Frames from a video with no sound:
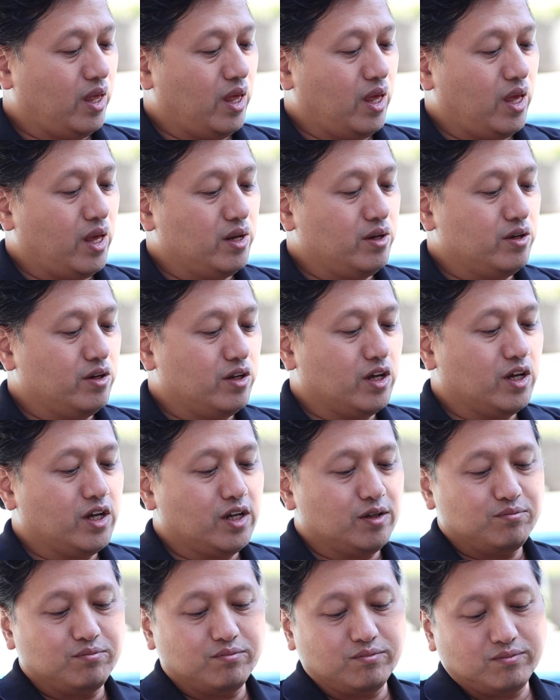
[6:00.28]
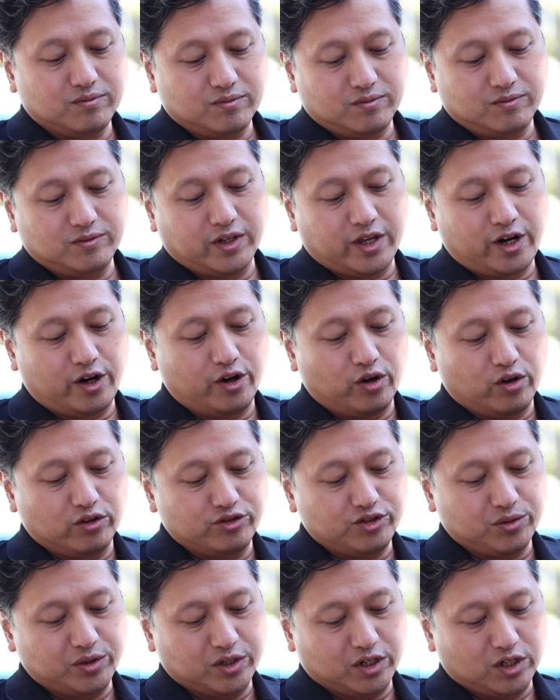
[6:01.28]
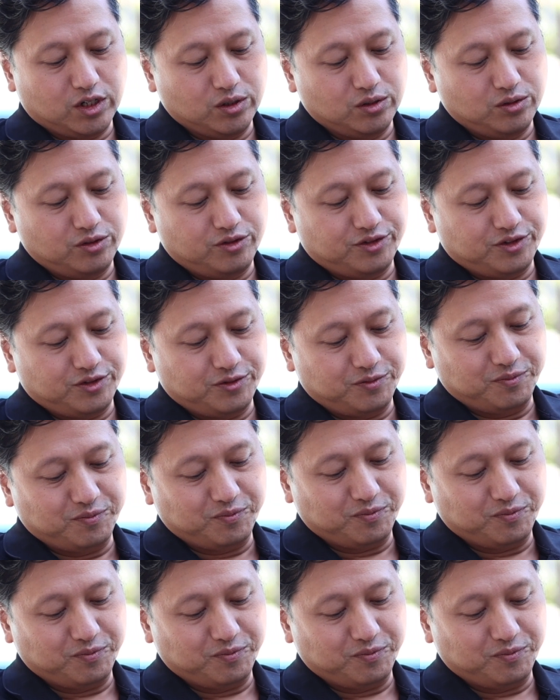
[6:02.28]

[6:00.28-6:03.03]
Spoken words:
and it also includes